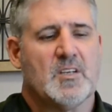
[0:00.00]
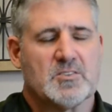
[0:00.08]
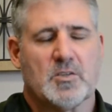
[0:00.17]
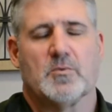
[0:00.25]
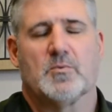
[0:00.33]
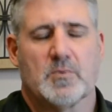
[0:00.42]

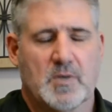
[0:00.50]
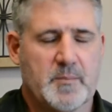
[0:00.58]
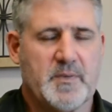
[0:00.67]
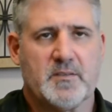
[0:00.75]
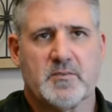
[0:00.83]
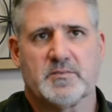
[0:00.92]
So, I
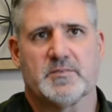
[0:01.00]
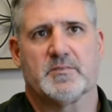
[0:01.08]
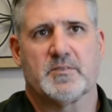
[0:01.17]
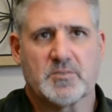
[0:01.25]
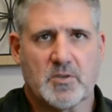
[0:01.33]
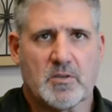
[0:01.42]
mean, there's
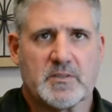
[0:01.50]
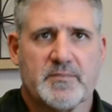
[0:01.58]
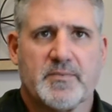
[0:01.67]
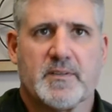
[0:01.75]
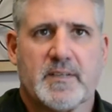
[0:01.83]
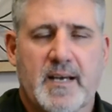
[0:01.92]
there's all
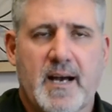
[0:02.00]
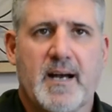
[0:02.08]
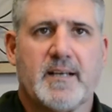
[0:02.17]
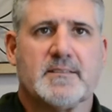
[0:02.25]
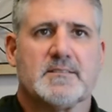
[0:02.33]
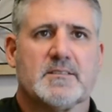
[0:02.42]
different
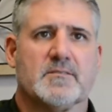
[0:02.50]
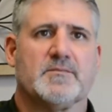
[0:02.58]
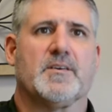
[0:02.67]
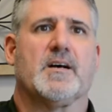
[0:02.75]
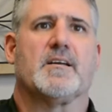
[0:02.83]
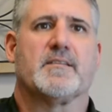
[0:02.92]
kinds
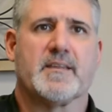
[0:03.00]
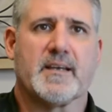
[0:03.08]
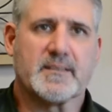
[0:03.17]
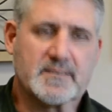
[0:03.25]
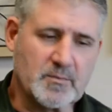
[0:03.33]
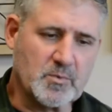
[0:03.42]
of uh,
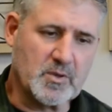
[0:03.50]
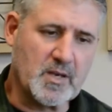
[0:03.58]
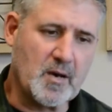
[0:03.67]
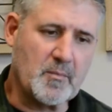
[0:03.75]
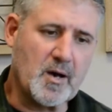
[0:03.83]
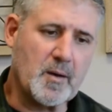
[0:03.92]
things that will
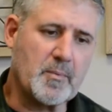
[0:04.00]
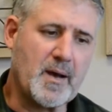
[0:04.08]
come up.